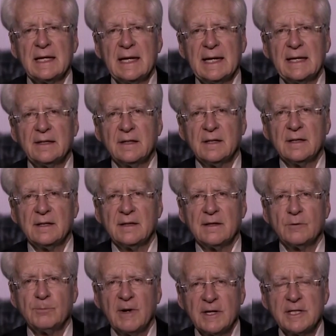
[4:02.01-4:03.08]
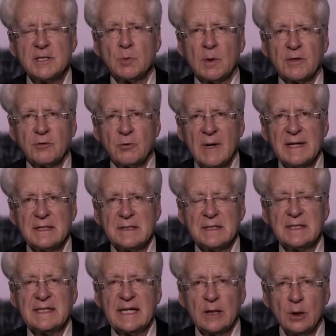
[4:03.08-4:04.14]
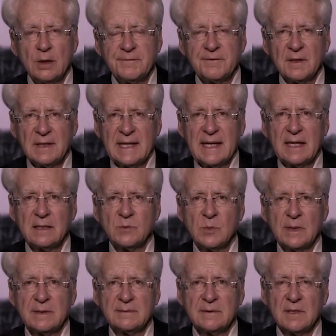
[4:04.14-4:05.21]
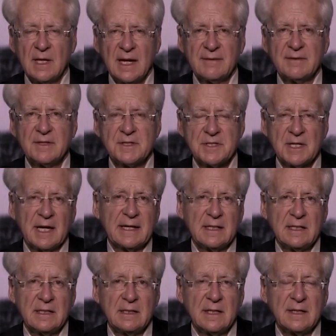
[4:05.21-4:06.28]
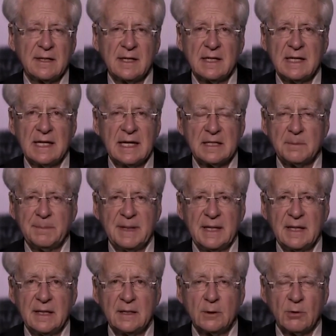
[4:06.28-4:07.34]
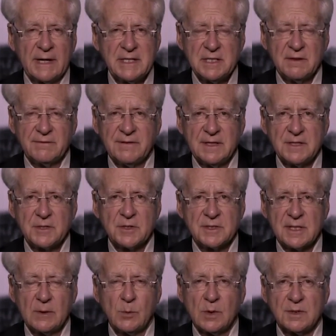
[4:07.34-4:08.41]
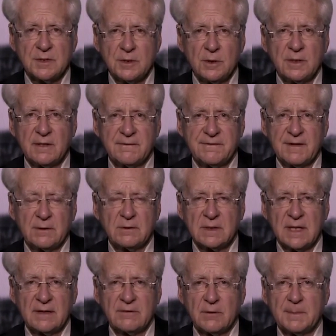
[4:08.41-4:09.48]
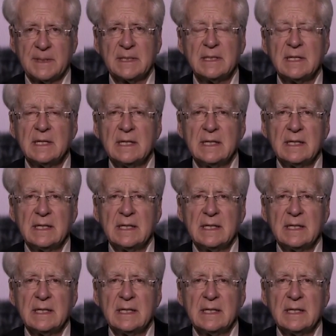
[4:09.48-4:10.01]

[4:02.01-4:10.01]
And the Bundys were threatened to get off the land when Klayman decided he didn't think he had to pay grazing fees because they weren't due to the federal government.